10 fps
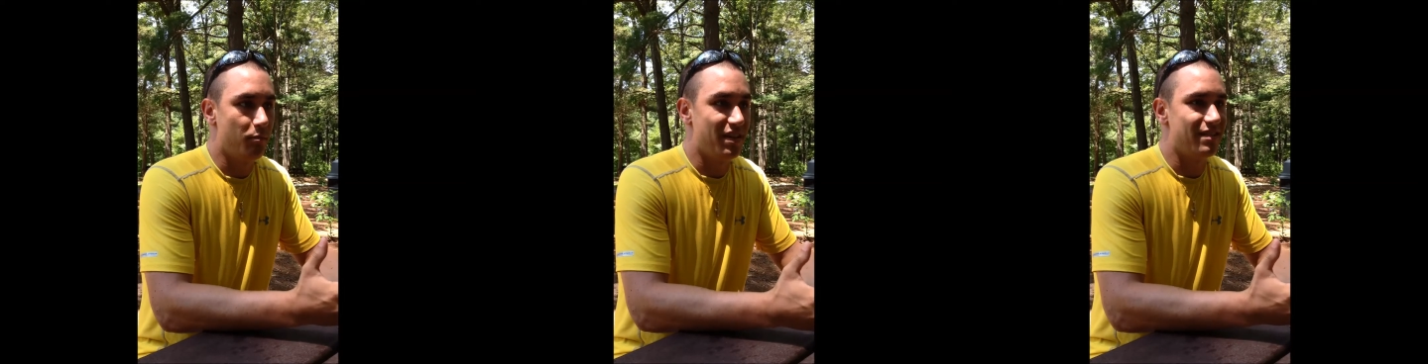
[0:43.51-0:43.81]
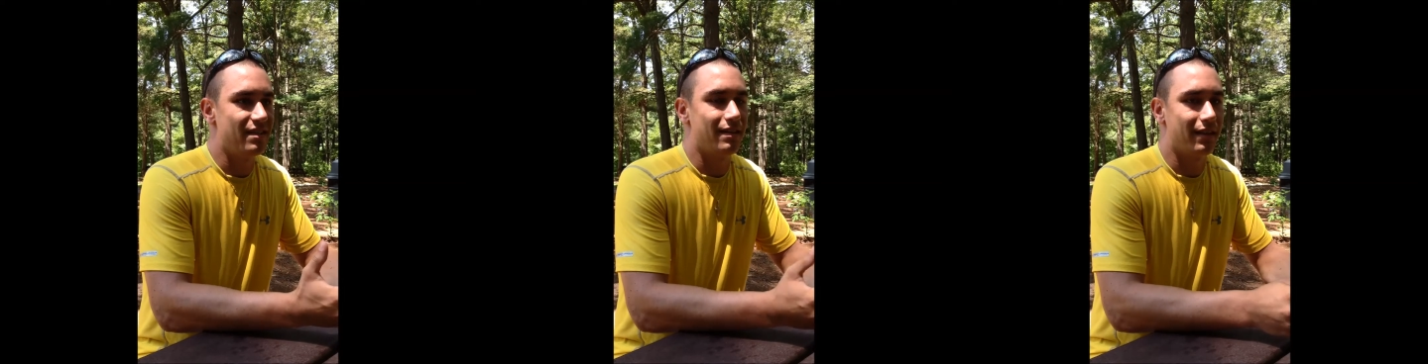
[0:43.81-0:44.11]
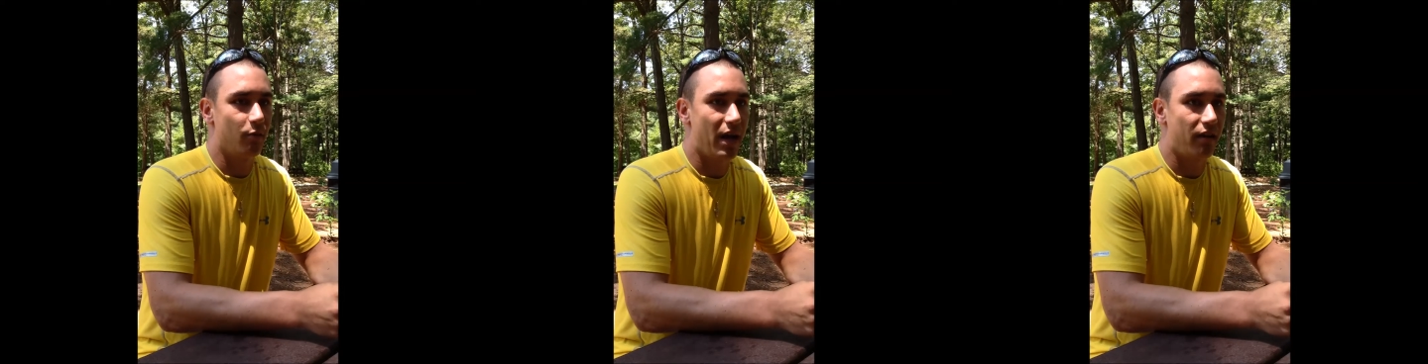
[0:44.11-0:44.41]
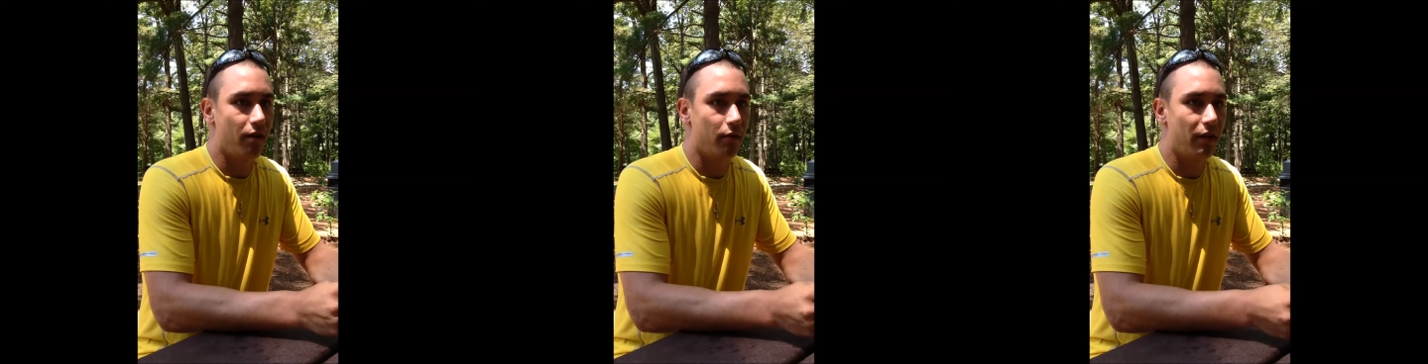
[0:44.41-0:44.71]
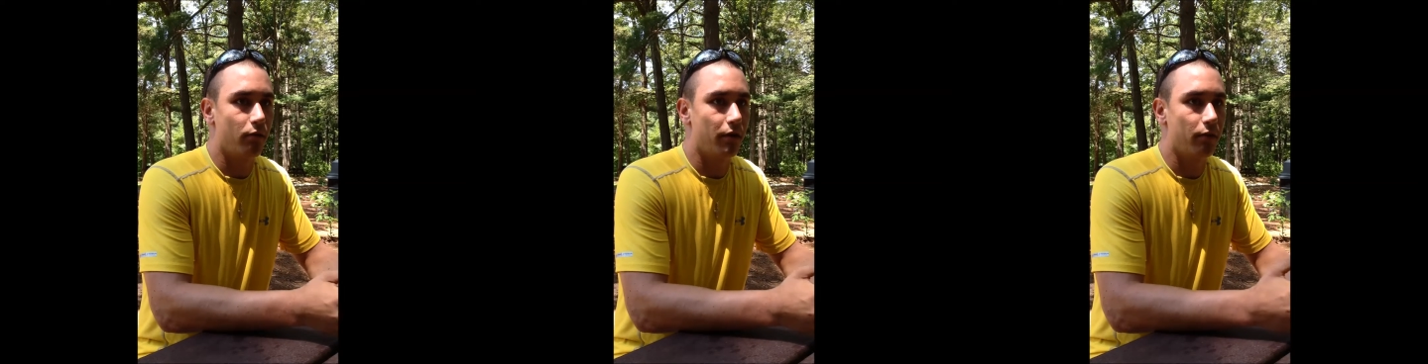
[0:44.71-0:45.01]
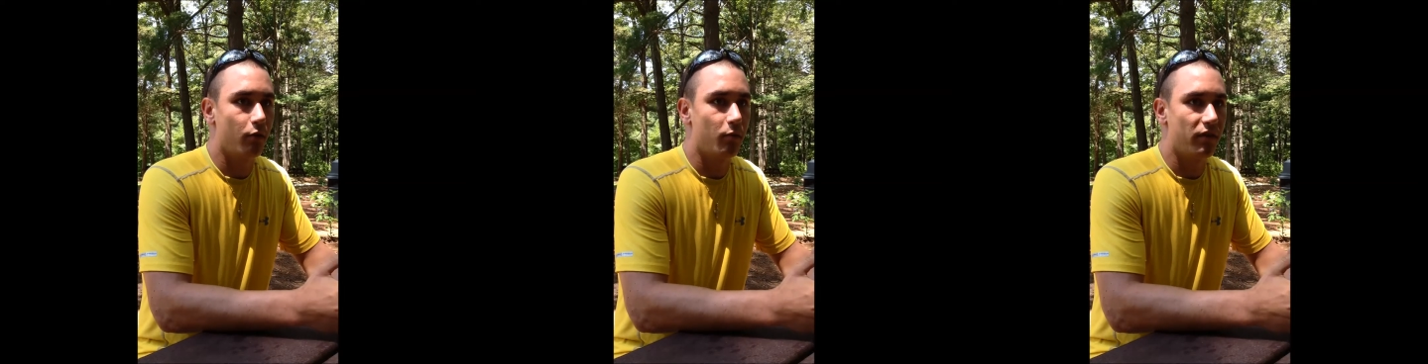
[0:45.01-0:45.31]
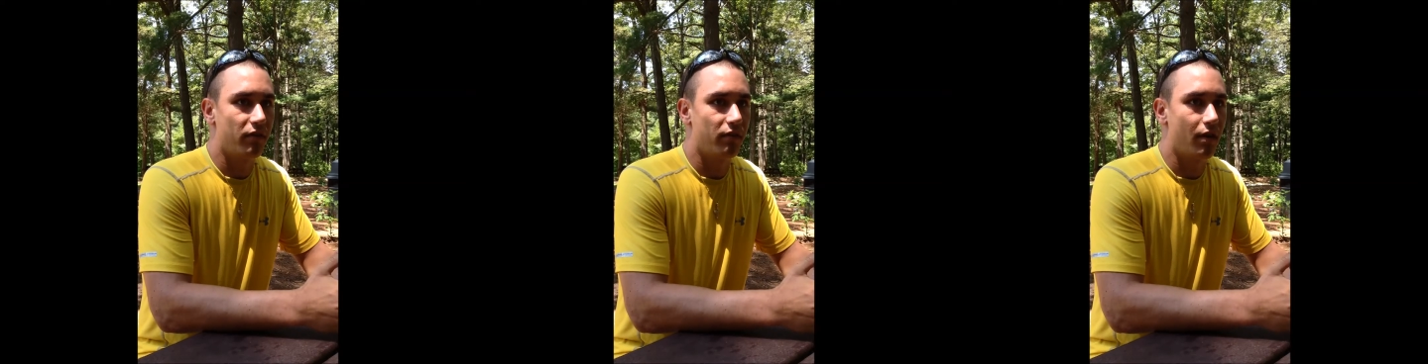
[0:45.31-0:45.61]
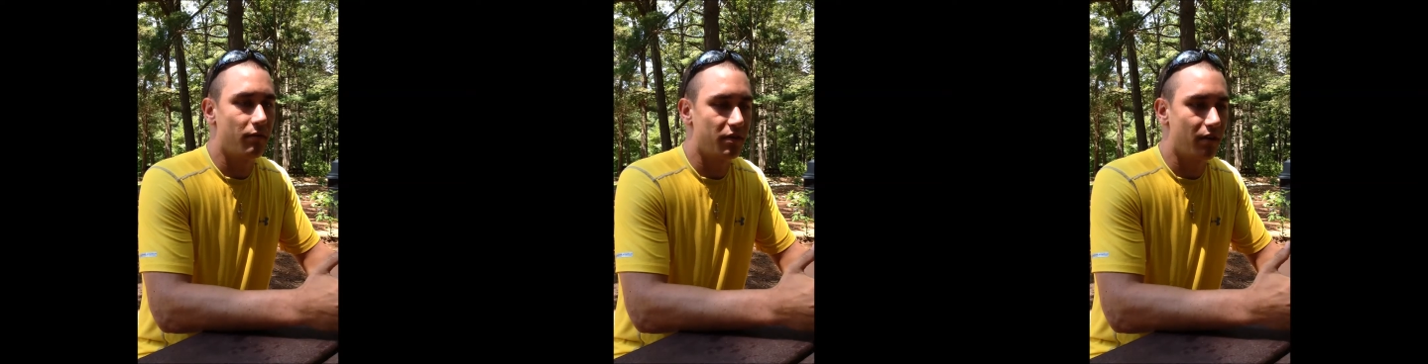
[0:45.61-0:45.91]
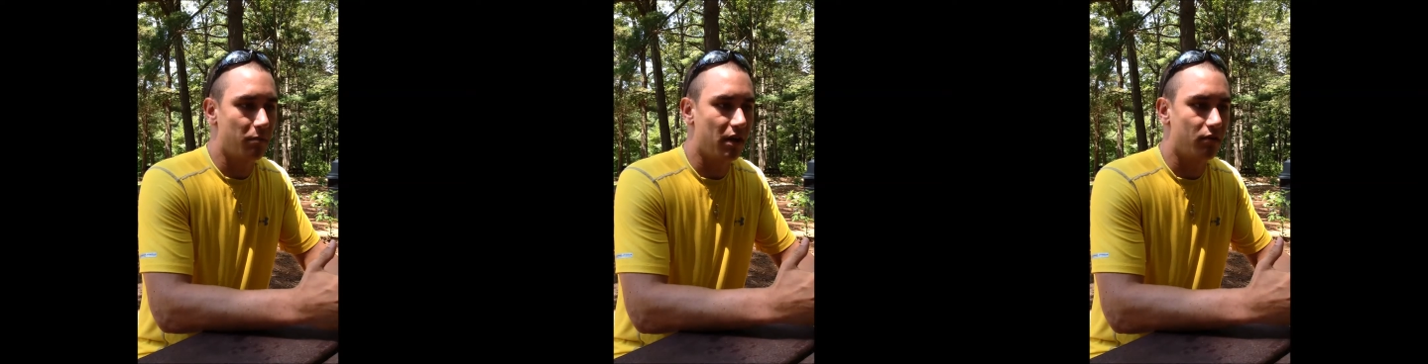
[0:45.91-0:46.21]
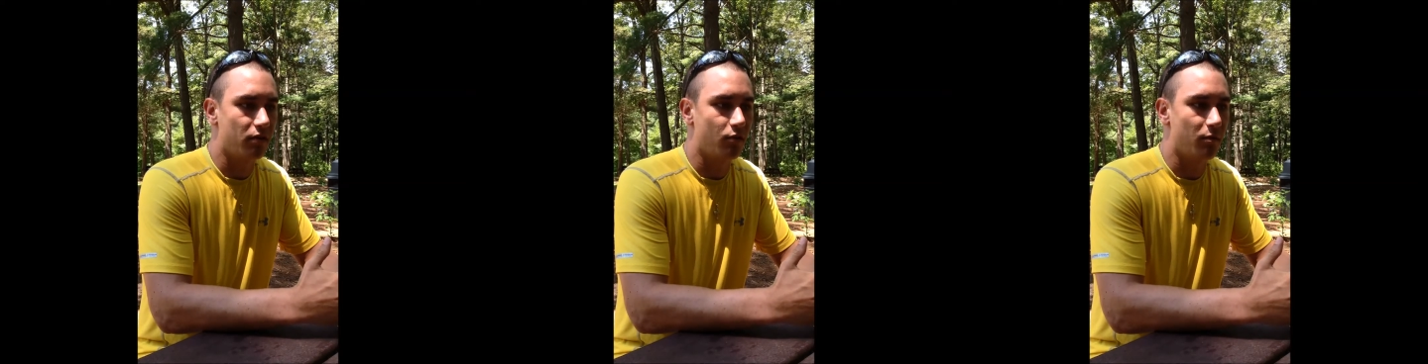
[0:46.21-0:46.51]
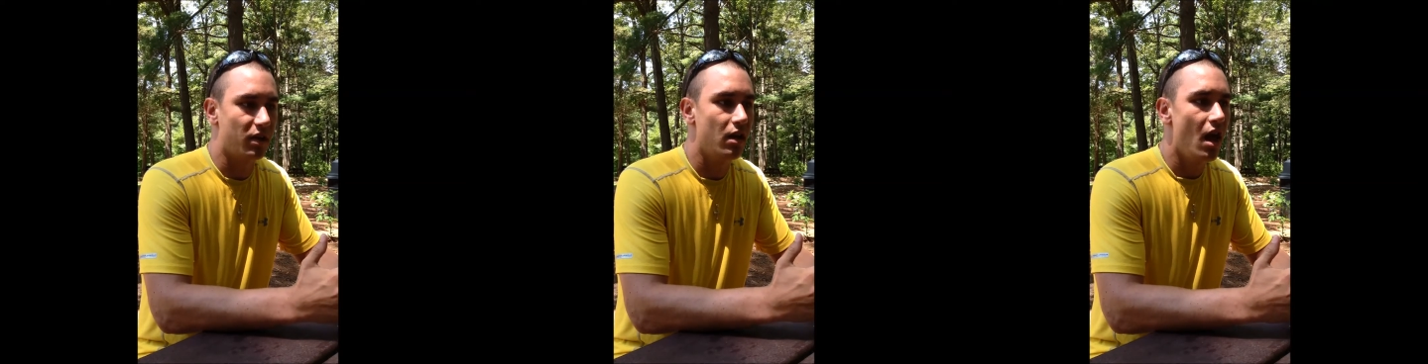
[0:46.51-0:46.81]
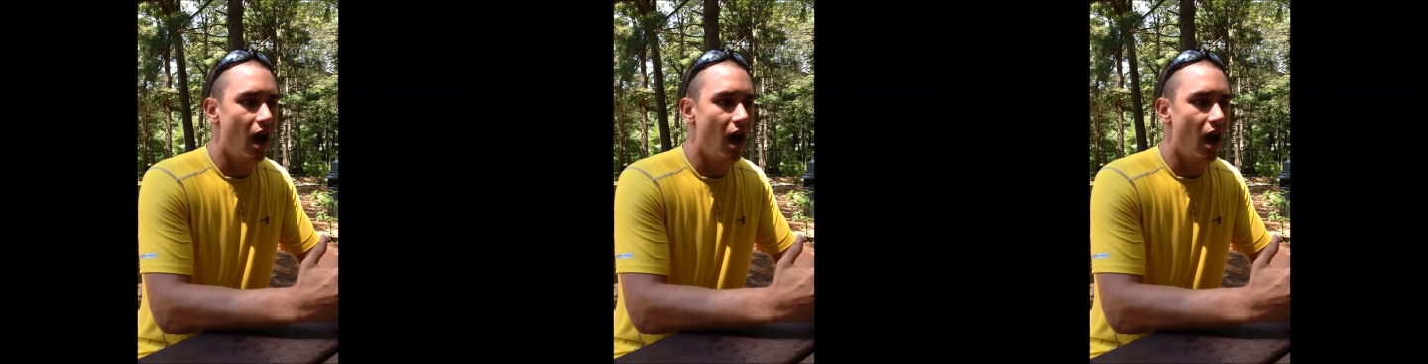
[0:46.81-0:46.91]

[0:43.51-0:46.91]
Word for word: business in their background. They run their own business off selling medical equipment.